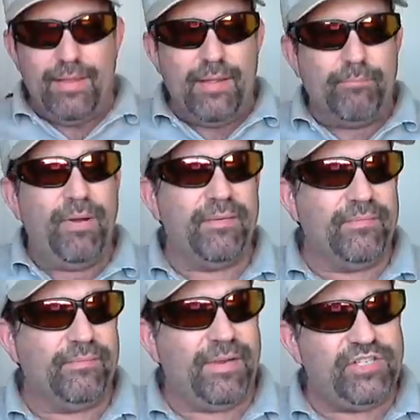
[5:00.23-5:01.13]
But
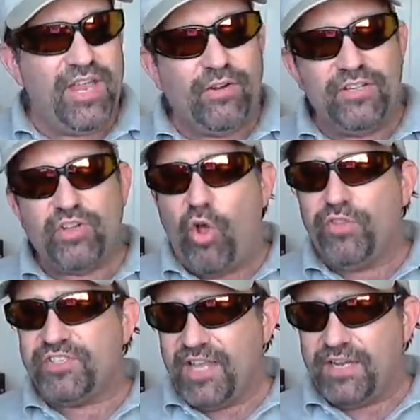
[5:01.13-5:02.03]
my channel is called
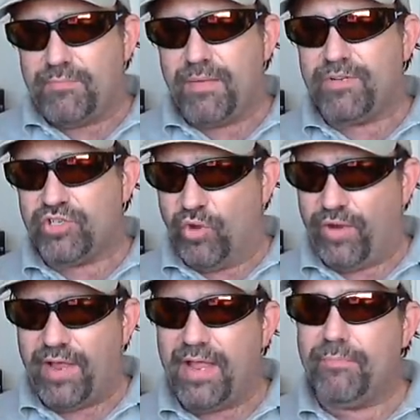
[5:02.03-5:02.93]
The Second Amendment Show, and
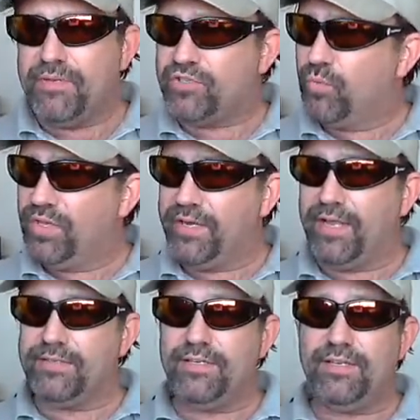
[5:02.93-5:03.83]
I am Mr. Willie
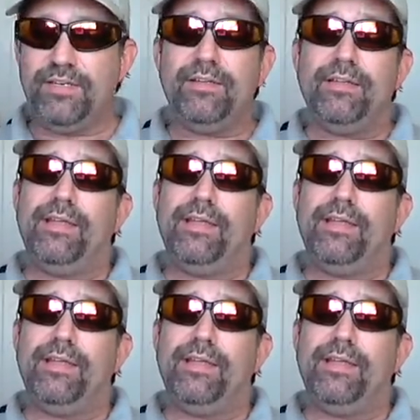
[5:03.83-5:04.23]
19.